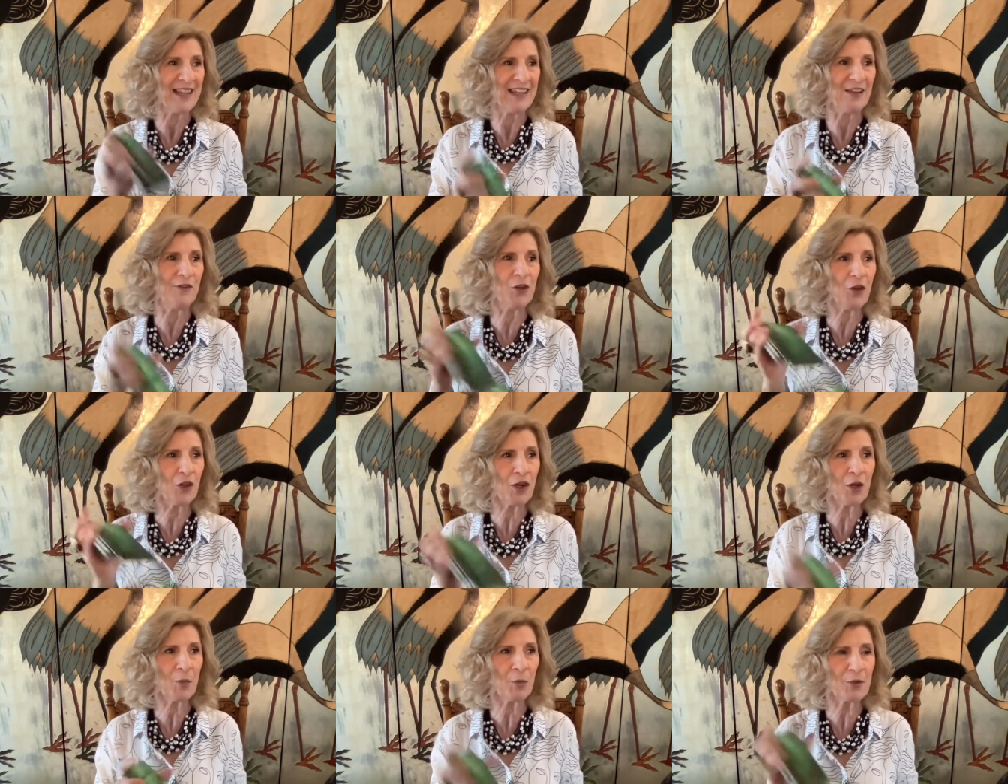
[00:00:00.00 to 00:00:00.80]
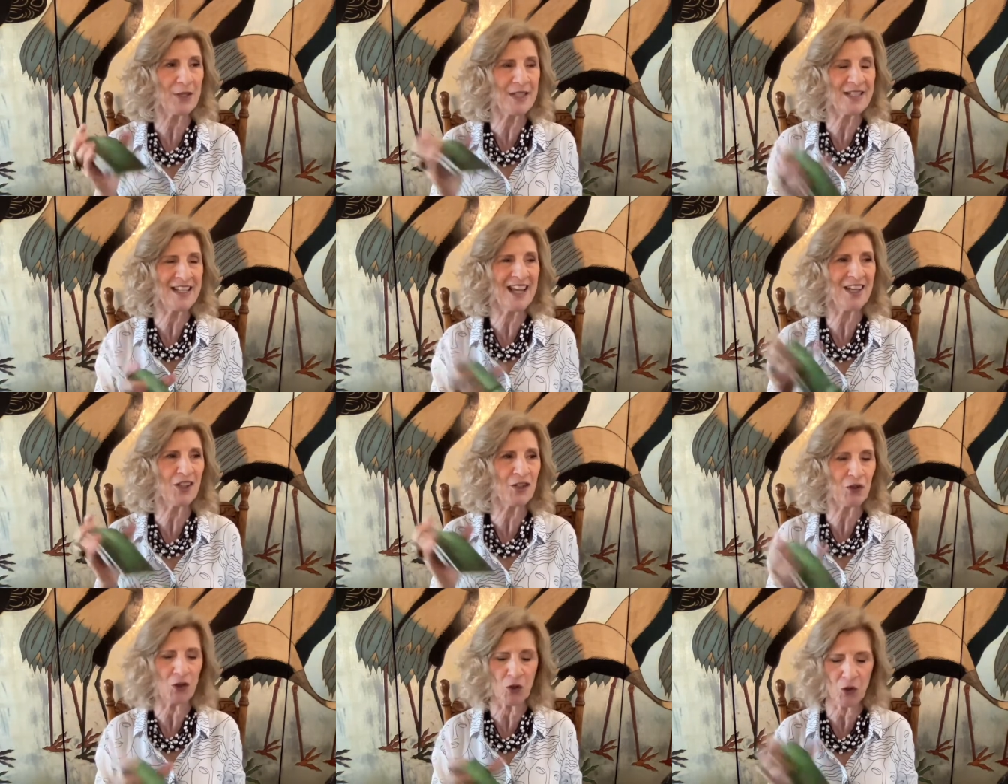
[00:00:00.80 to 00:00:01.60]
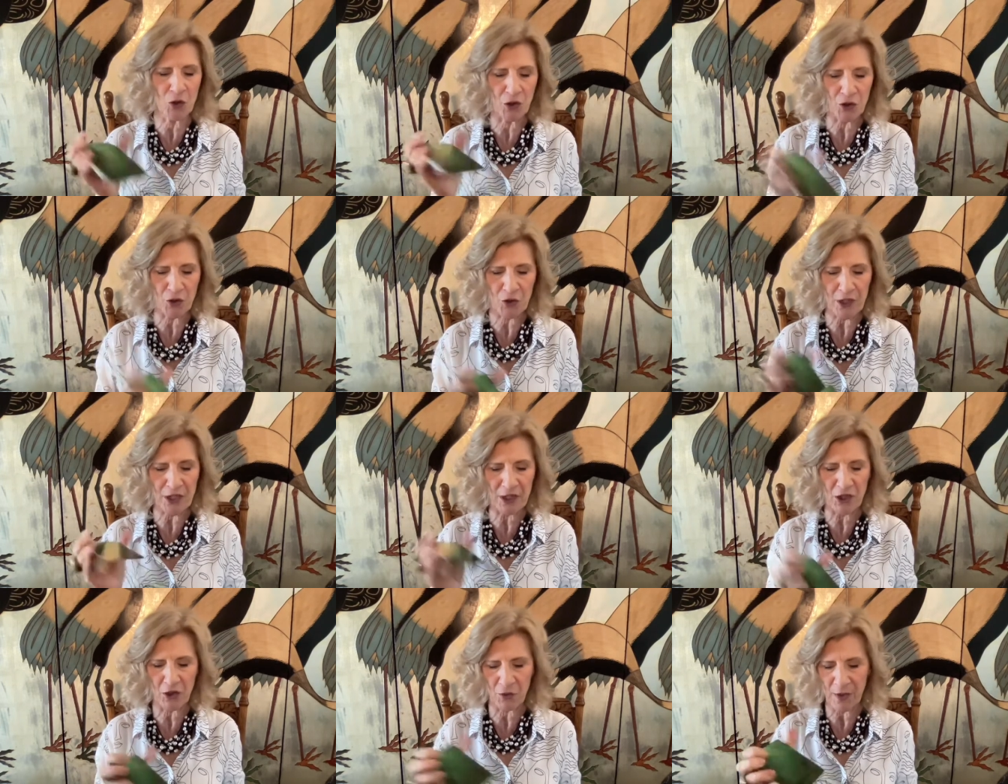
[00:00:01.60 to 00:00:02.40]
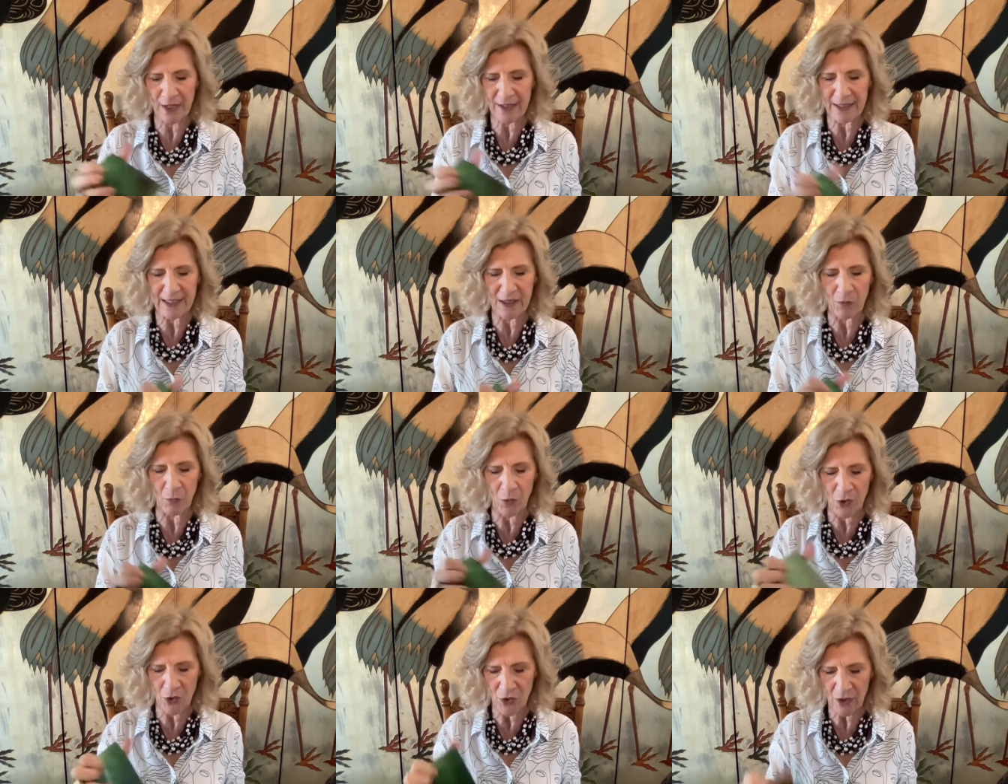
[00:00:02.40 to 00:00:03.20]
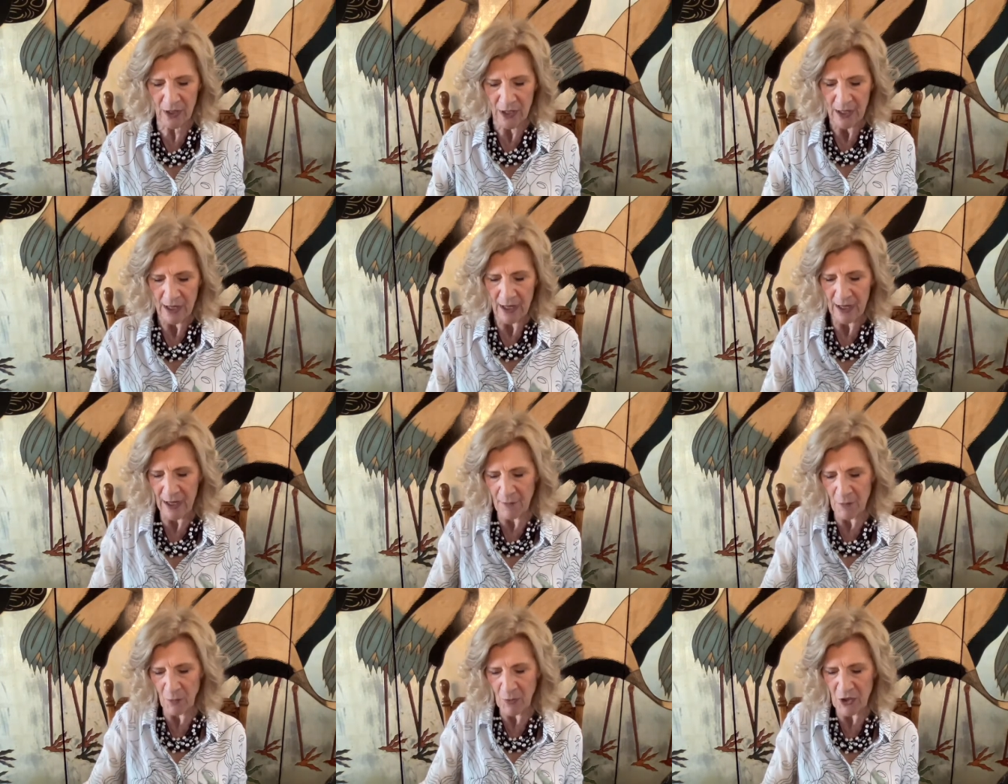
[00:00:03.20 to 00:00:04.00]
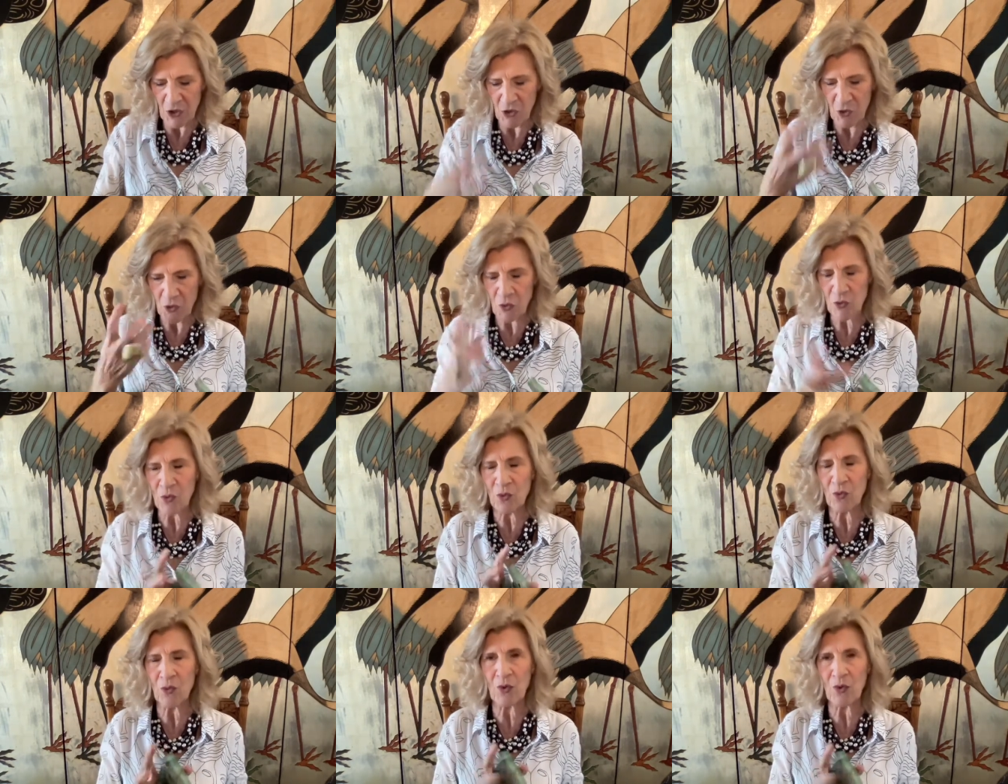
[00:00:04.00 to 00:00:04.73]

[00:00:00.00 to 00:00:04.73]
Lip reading: If you're not appreciated or you're not treated correctly at work, when you